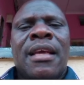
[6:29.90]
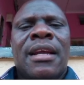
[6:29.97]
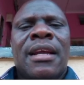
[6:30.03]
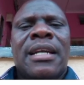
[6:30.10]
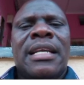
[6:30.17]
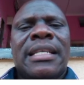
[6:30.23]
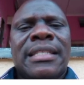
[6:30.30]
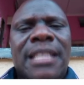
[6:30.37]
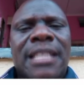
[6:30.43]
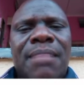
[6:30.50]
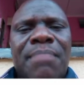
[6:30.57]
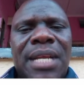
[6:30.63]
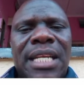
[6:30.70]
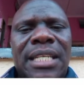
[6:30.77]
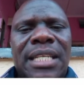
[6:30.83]

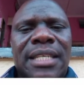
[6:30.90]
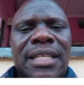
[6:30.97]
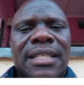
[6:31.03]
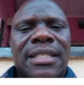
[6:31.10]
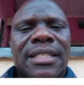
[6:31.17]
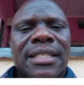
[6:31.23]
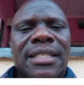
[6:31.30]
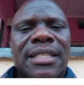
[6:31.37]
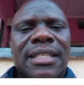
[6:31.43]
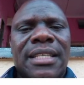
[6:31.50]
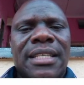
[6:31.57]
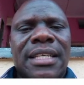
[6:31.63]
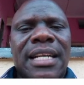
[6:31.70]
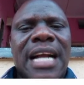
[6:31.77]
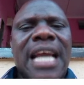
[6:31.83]
Disabilities
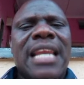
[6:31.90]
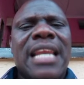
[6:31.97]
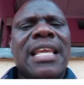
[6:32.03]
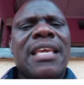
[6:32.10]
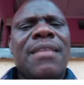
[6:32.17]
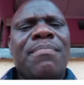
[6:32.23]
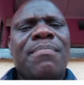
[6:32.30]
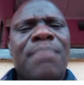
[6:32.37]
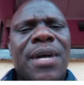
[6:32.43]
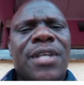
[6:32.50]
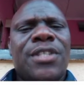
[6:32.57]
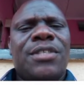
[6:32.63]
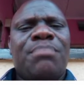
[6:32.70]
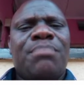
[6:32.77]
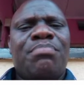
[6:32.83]
can
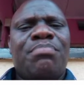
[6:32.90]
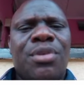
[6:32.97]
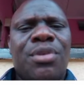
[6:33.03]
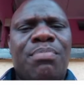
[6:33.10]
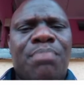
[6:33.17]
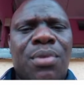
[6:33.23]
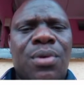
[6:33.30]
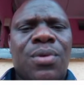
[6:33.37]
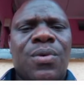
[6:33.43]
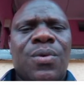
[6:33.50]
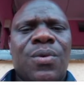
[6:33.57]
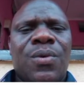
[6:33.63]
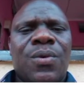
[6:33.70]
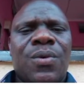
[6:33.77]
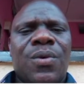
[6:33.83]
impact people
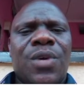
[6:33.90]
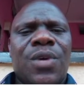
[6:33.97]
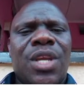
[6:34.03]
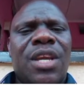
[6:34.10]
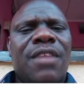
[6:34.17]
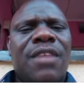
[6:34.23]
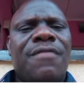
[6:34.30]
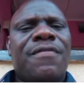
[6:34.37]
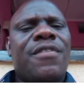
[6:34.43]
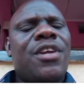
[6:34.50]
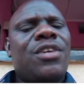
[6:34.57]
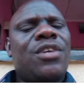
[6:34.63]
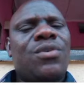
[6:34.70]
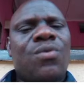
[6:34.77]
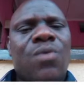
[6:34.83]
in
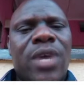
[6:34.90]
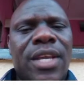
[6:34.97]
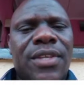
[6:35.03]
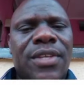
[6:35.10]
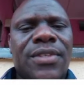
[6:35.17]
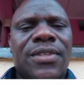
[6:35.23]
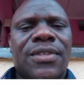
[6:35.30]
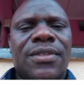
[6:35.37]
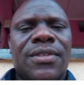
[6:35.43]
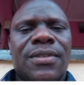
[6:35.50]
different ways.